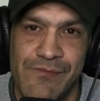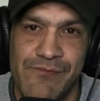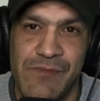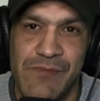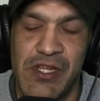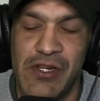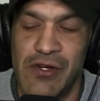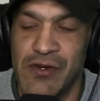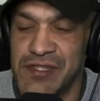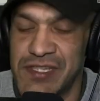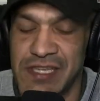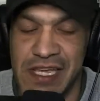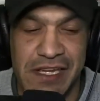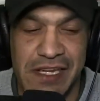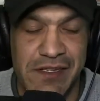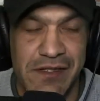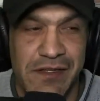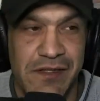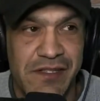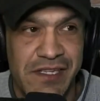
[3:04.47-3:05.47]
You know it's
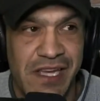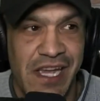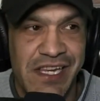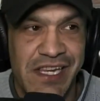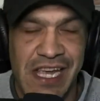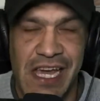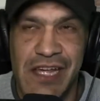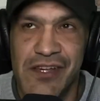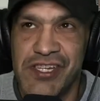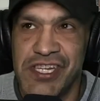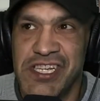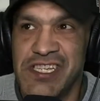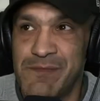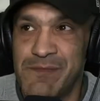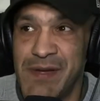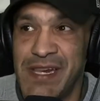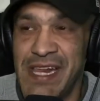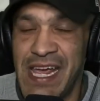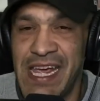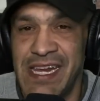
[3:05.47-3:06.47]
like technology is
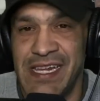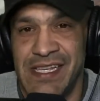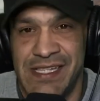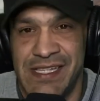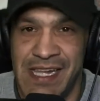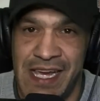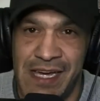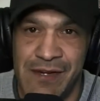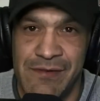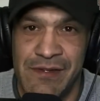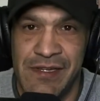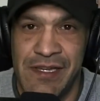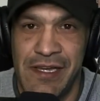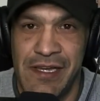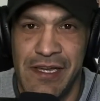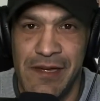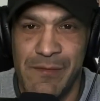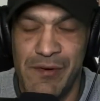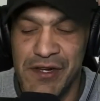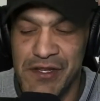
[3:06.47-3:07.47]
bananas now
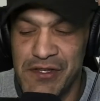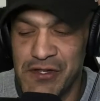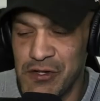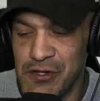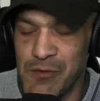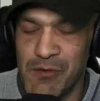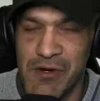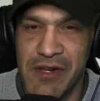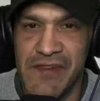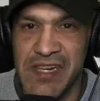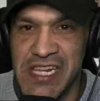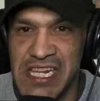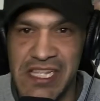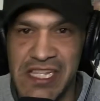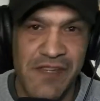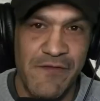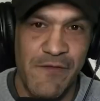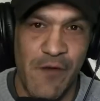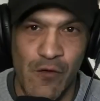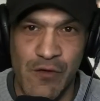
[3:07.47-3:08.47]
Pretty soon you won't even need
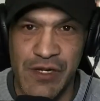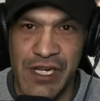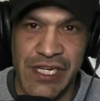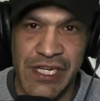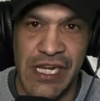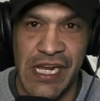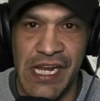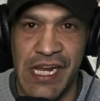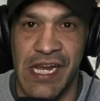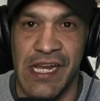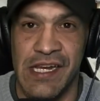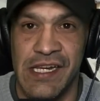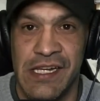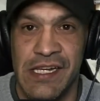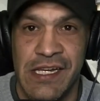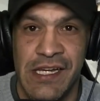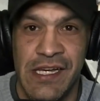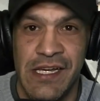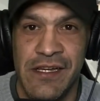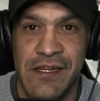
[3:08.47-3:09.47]
the phone in your hand.
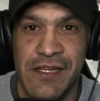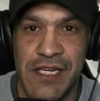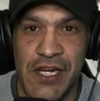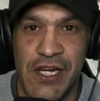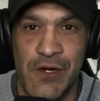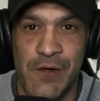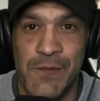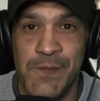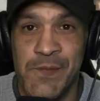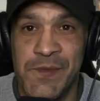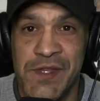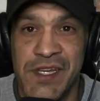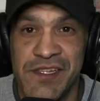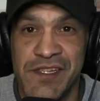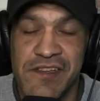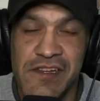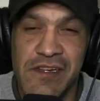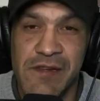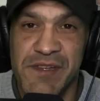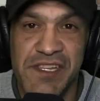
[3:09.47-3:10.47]
You know,
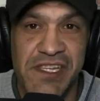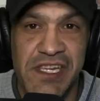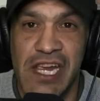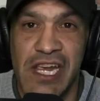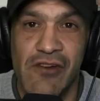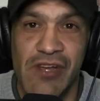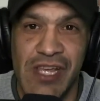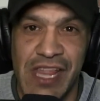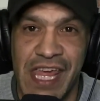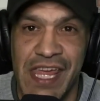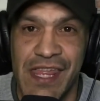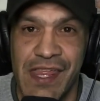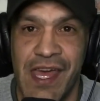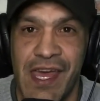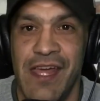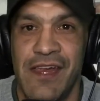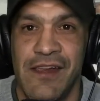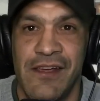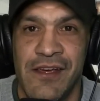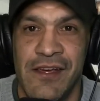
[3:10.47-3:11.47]
it's going to be scary like
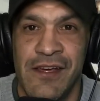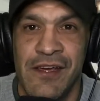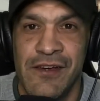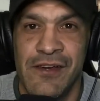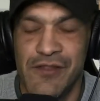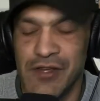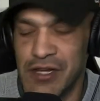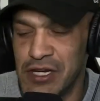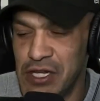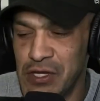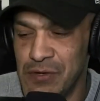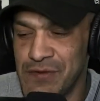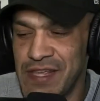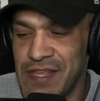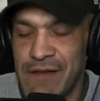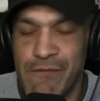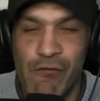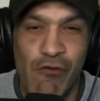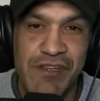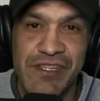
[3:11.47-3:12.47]
that. They're going to use
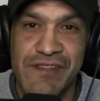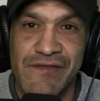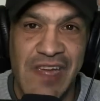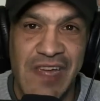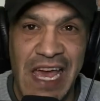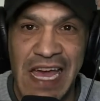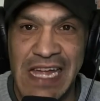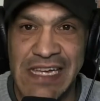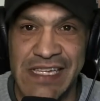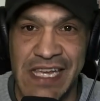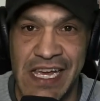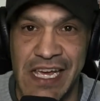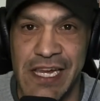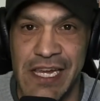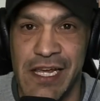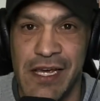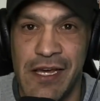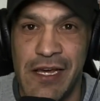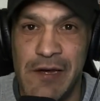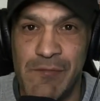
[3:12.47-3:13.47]
that voice of God
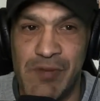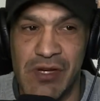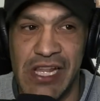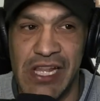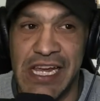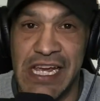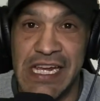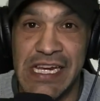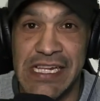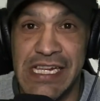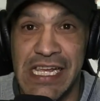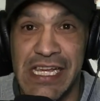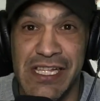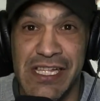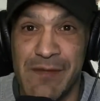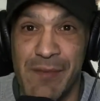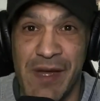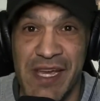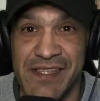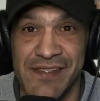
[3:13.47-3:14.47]
tech, but like on a
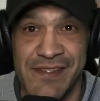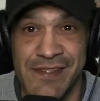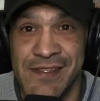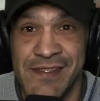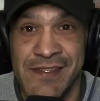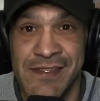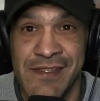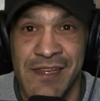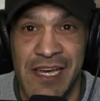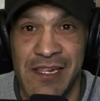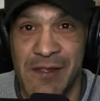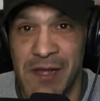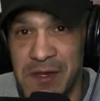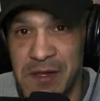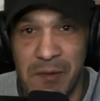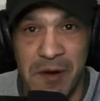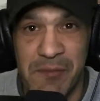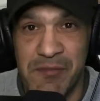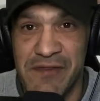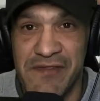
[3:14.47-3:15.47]
daily basis. On like
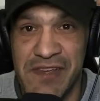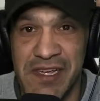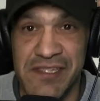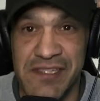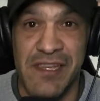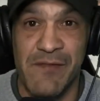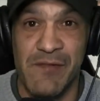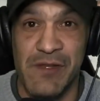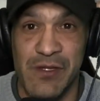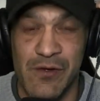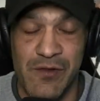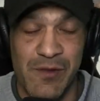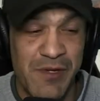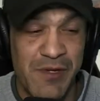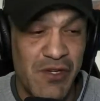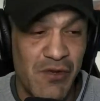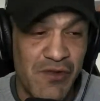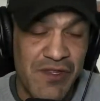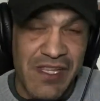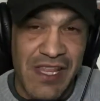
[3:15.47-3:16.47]
my previous episode, they'll be
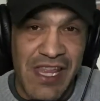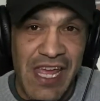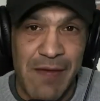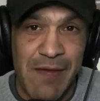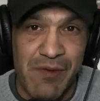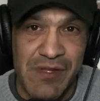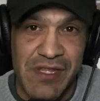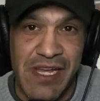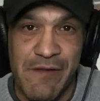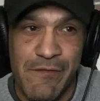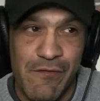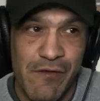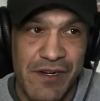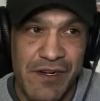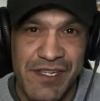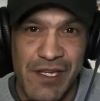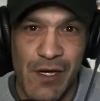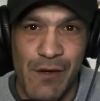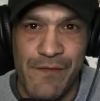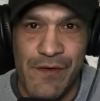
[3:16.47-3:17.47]
using that, but like for our
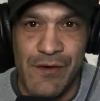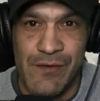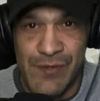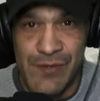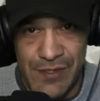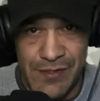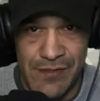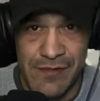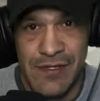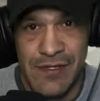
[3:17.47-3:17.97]
cell phones.